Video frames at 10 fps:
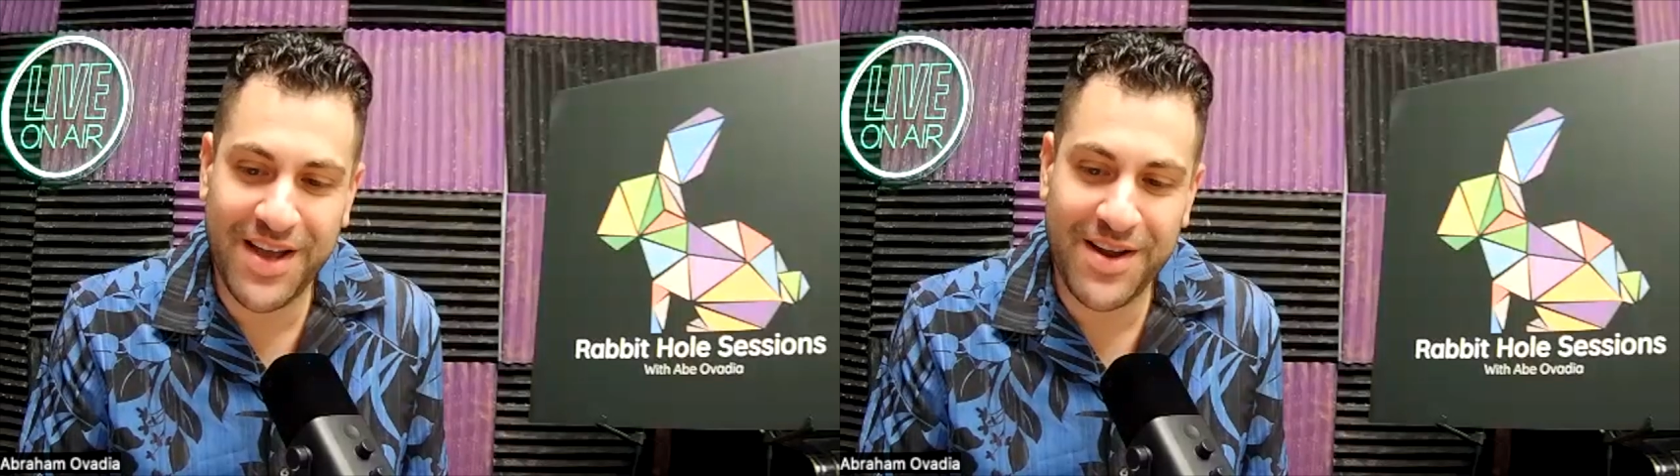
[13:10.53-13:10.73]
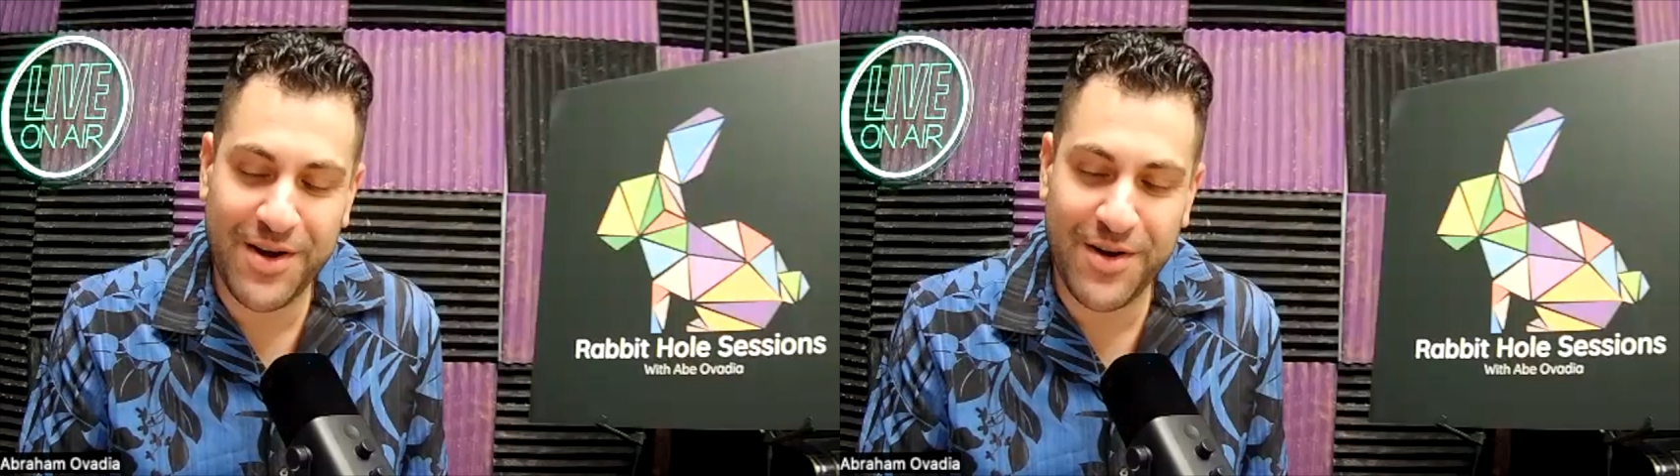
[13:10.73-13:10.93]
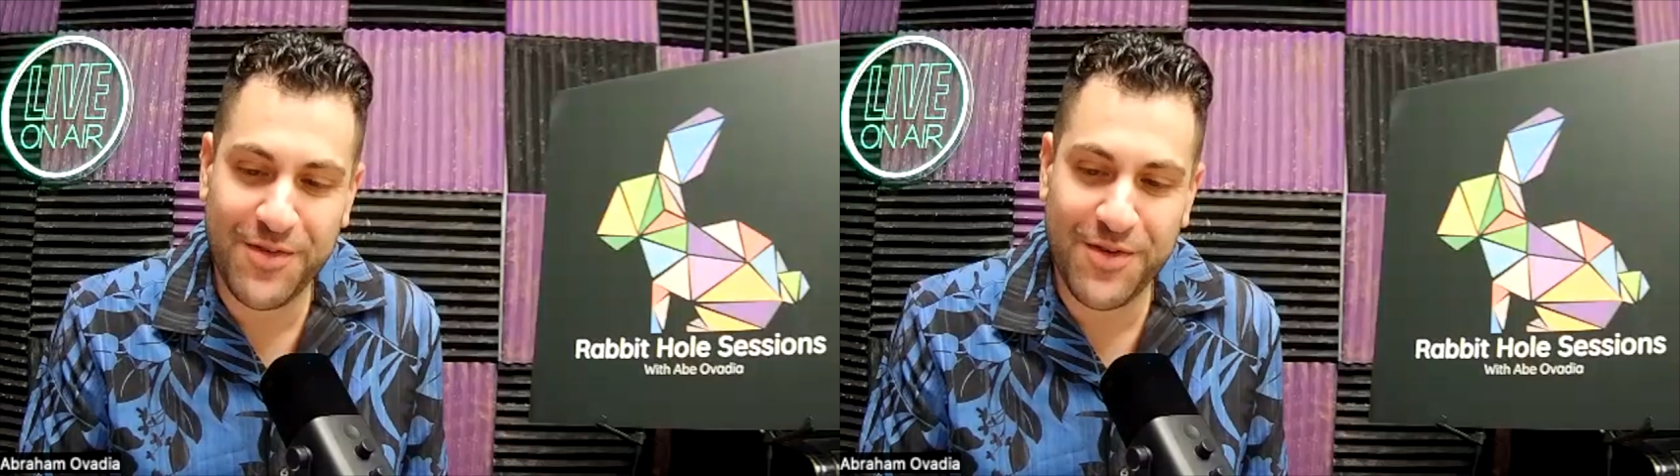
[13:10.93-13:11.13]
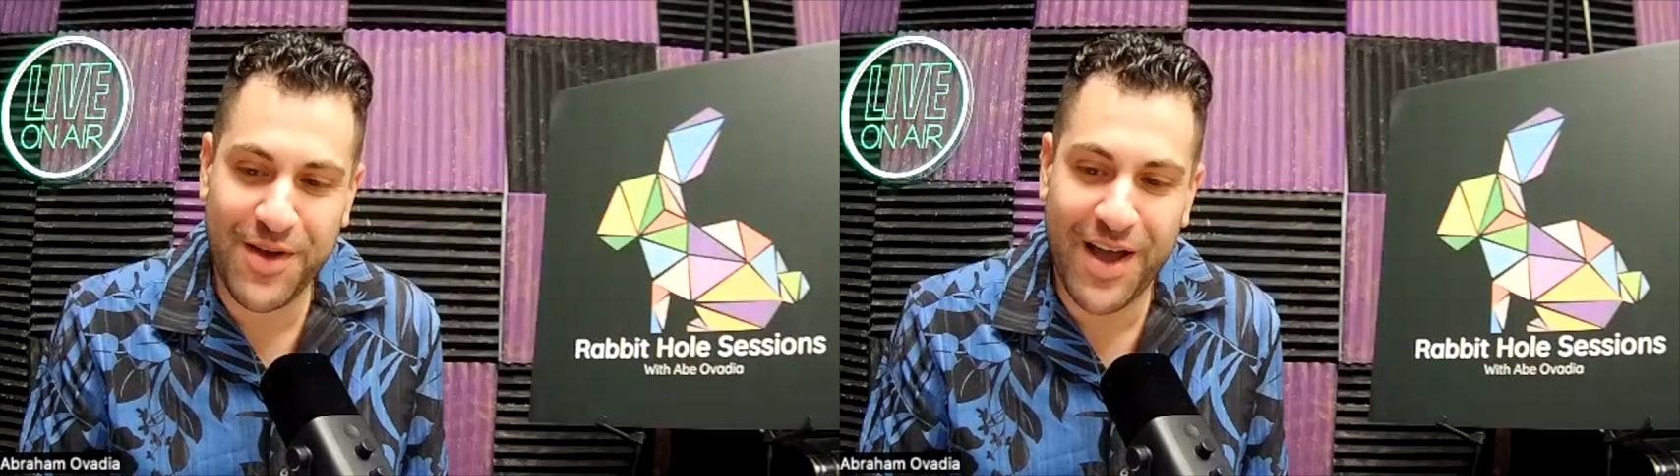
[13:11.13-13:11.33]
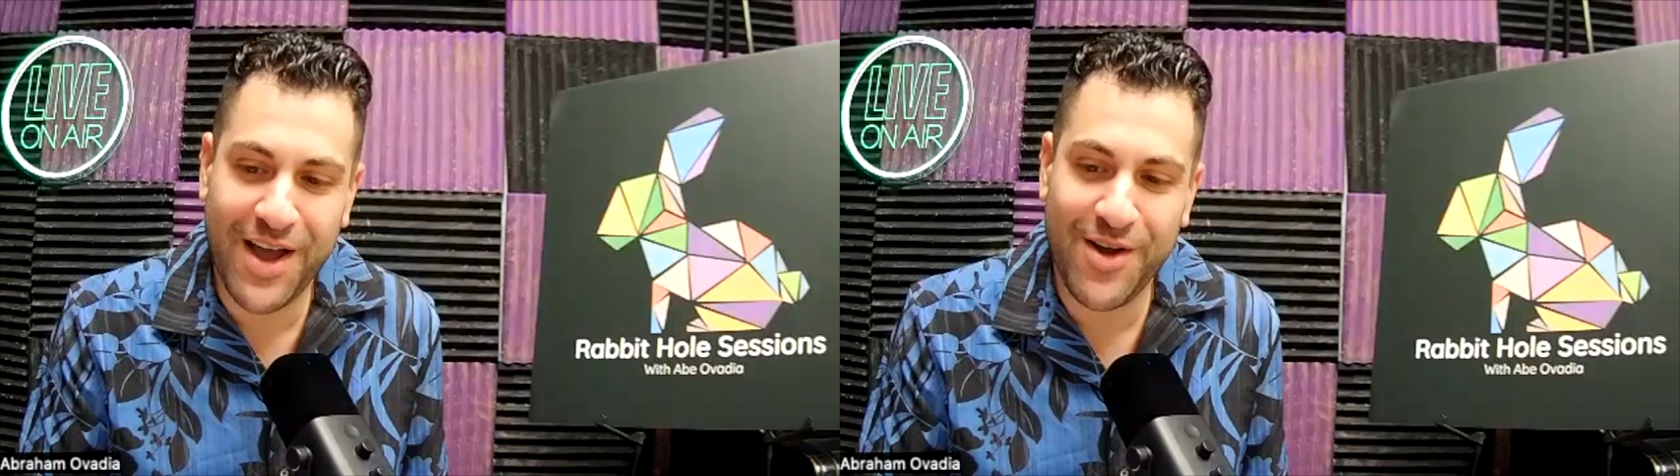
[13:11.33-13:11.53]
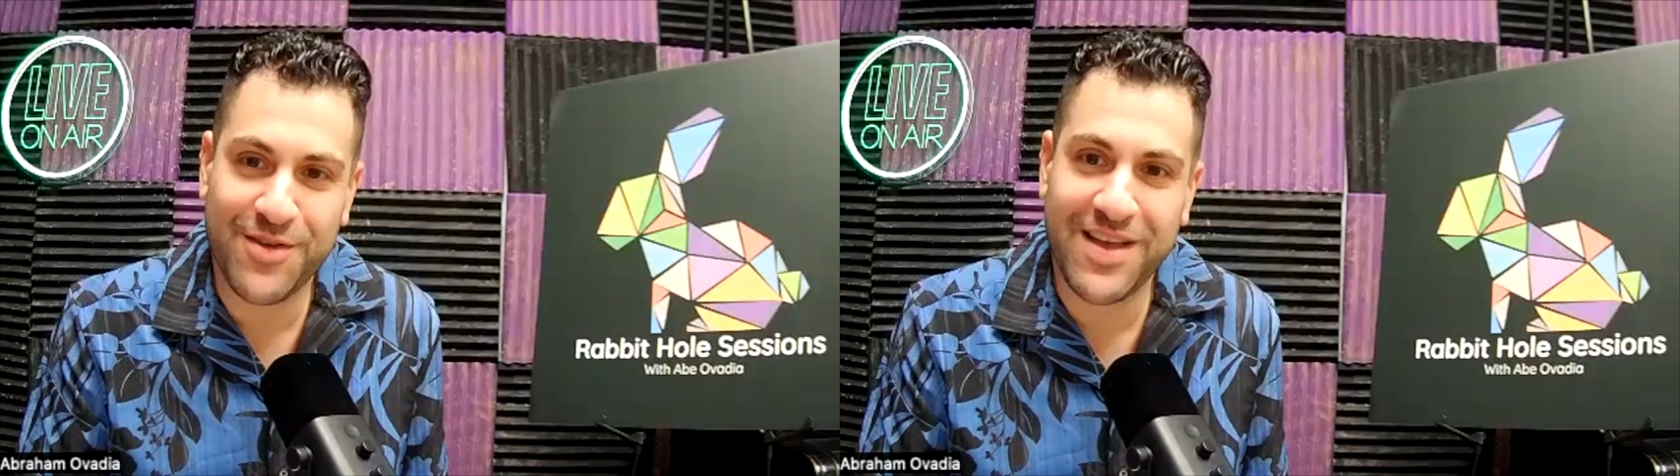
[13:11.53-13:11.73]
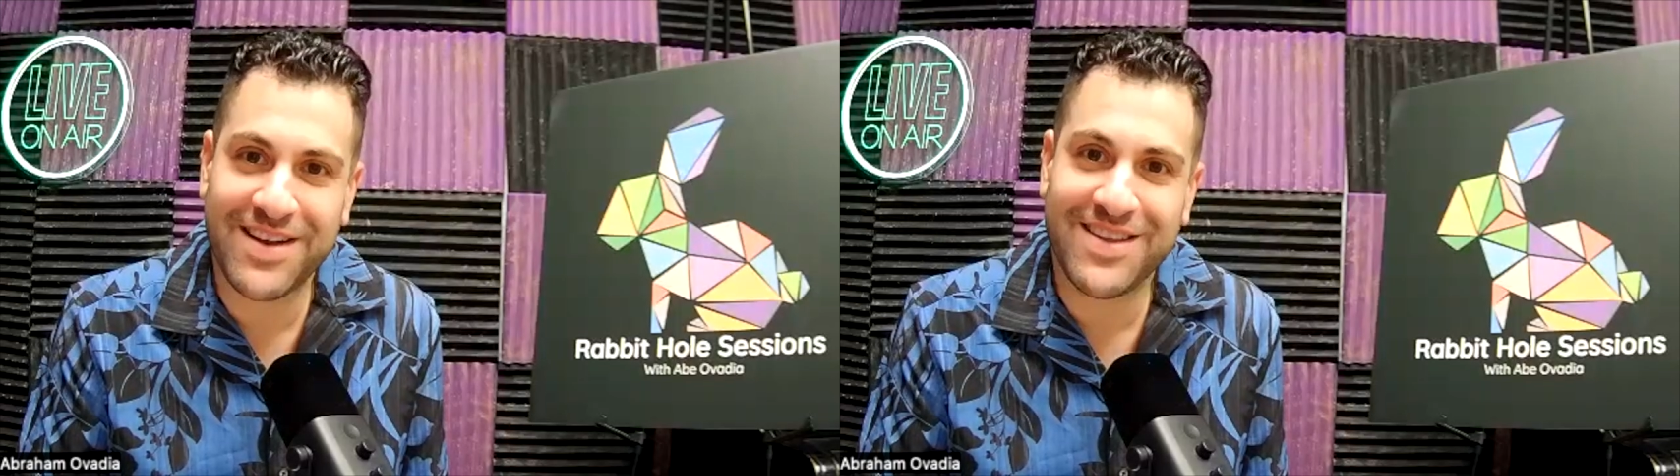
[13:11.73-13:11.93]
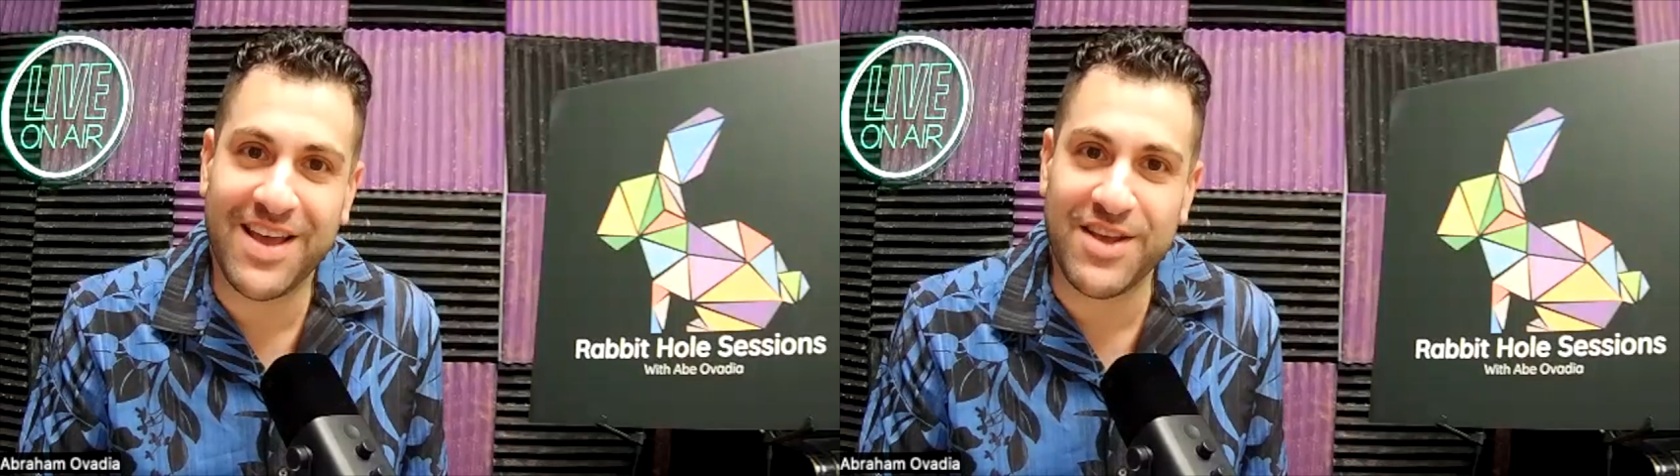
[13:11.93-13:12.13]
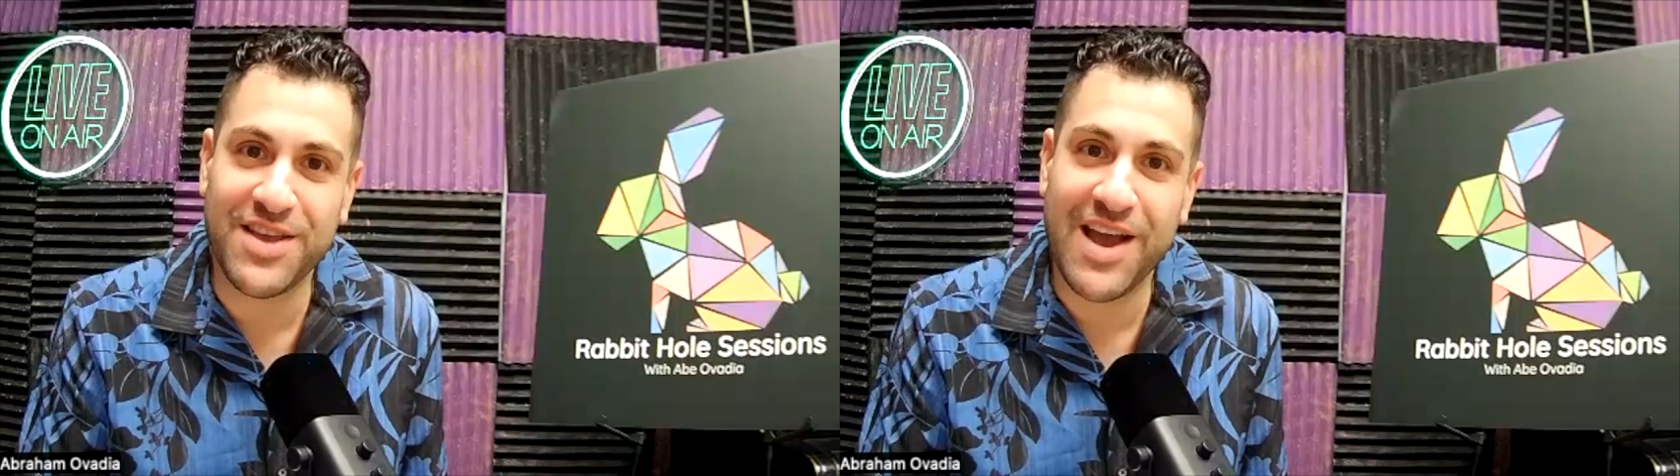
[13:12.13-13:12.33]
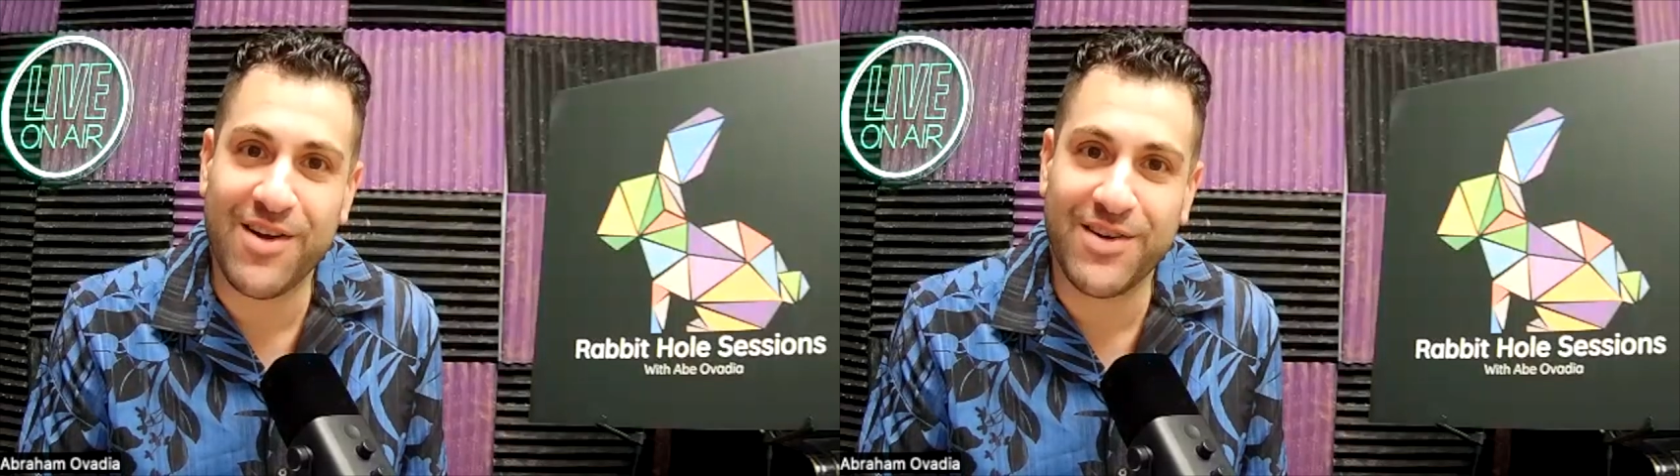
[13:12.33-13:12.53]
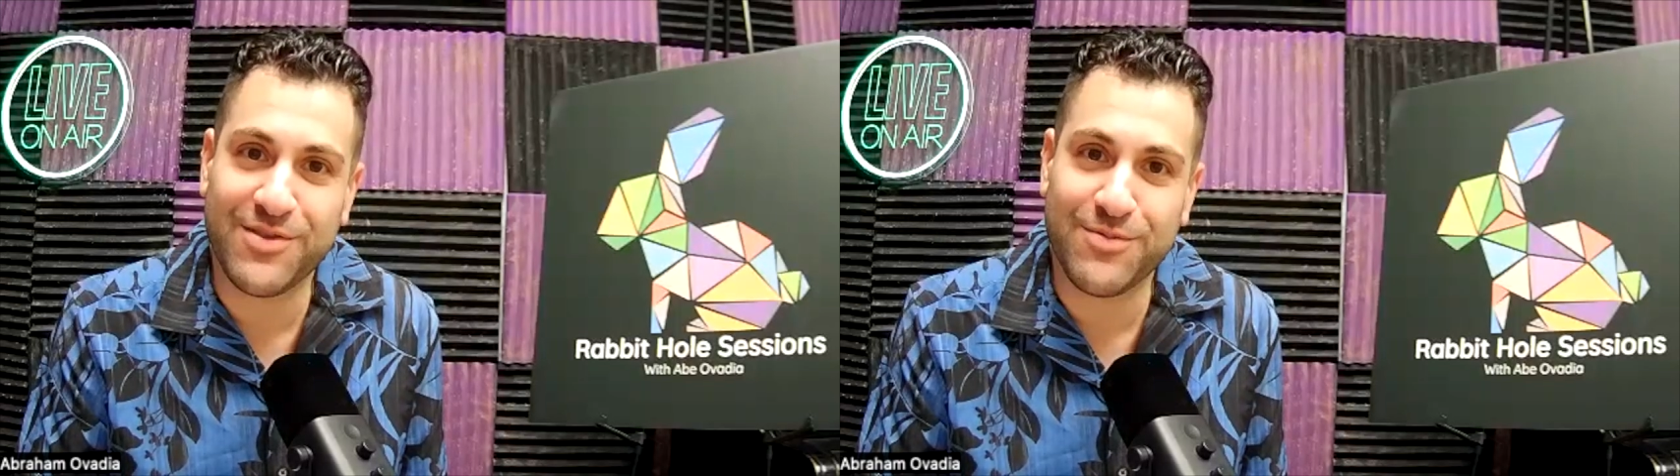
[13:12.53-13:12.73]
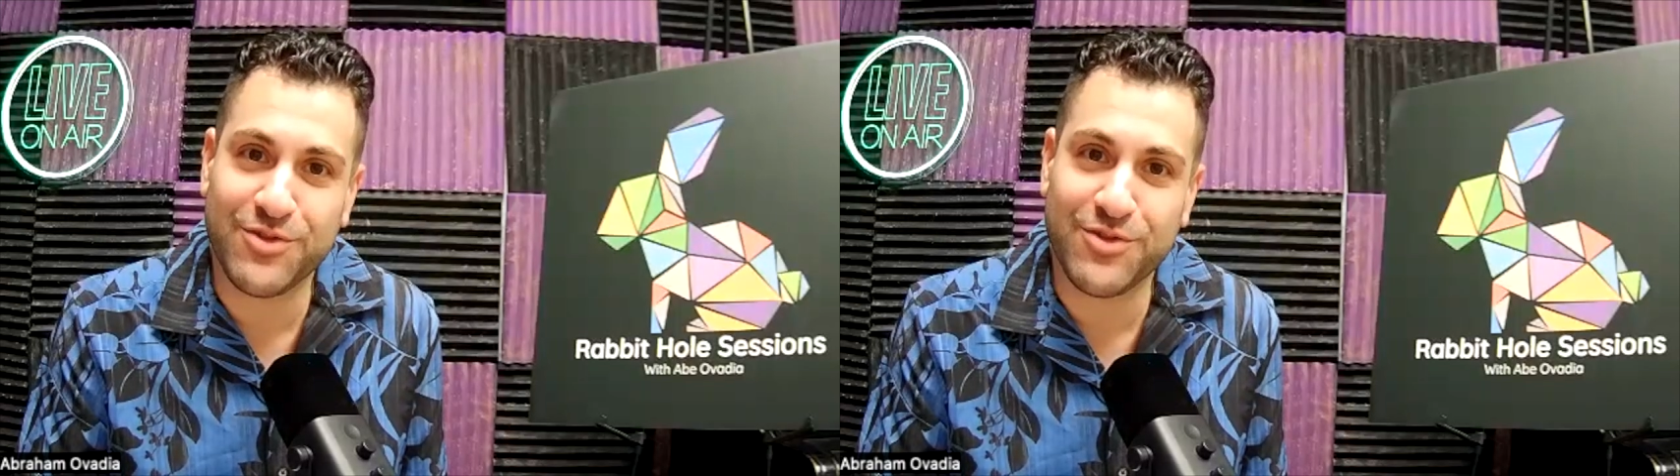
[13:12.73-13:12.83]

I don't know if I heard that Kenny Garrett